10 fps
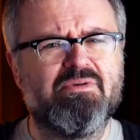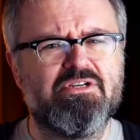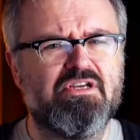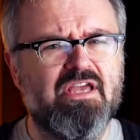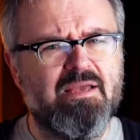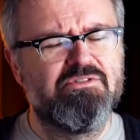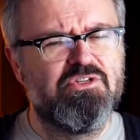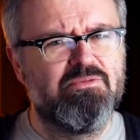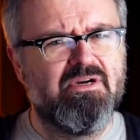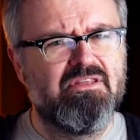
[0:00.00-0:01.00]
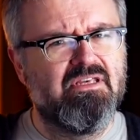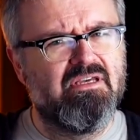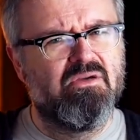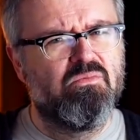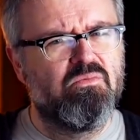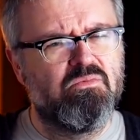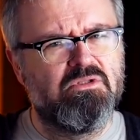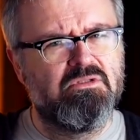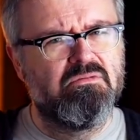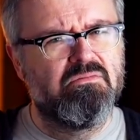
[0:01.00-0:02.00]
a bunch of games that you might think,
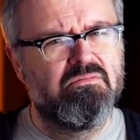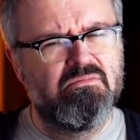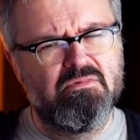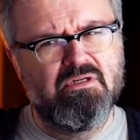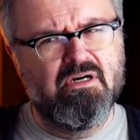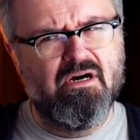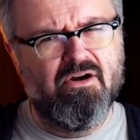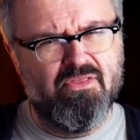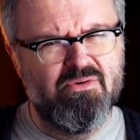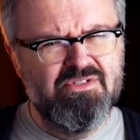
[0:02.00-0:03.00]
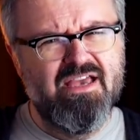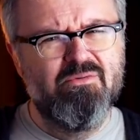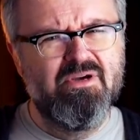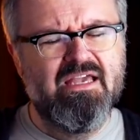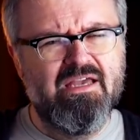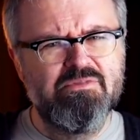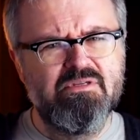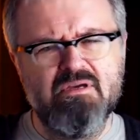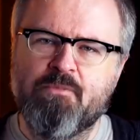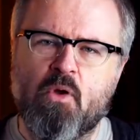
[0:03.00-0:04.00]
well, are those gateway
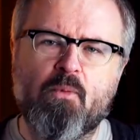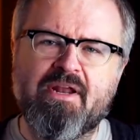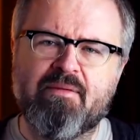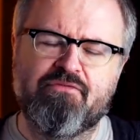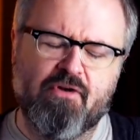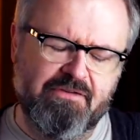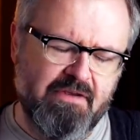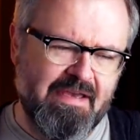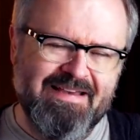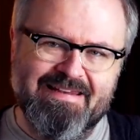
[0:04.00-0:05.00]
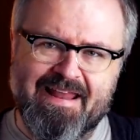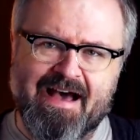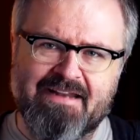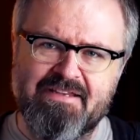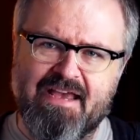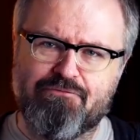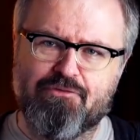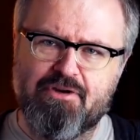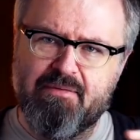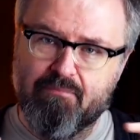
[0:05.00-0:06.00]
games? Right up front, not
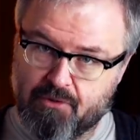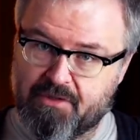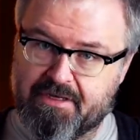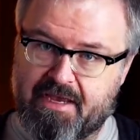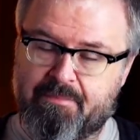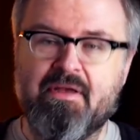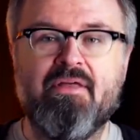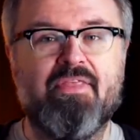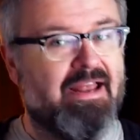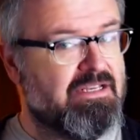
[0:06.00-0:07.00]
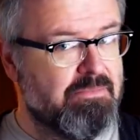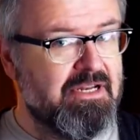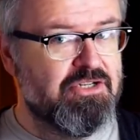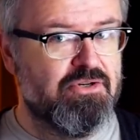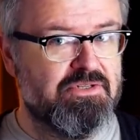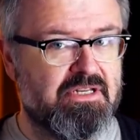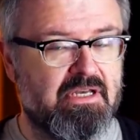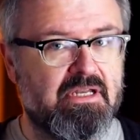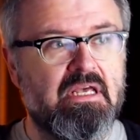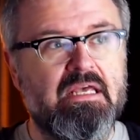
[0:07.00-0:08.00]
every board game that has miniatures in
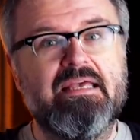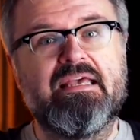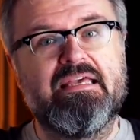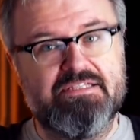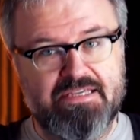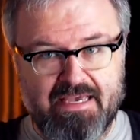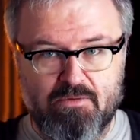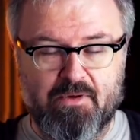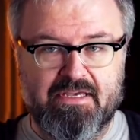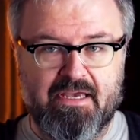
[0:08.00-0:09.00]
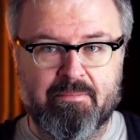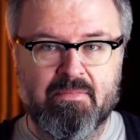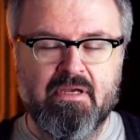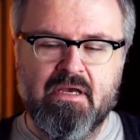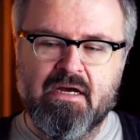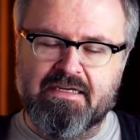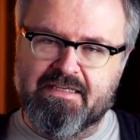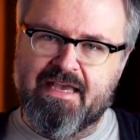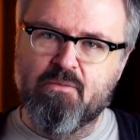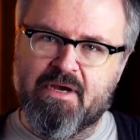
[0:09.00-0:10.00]
it is a gateway game. A
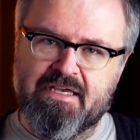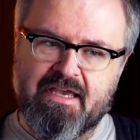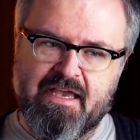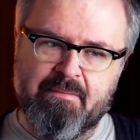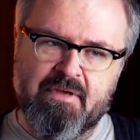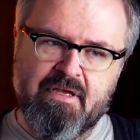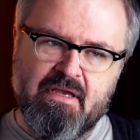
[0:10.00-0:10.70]
gateway game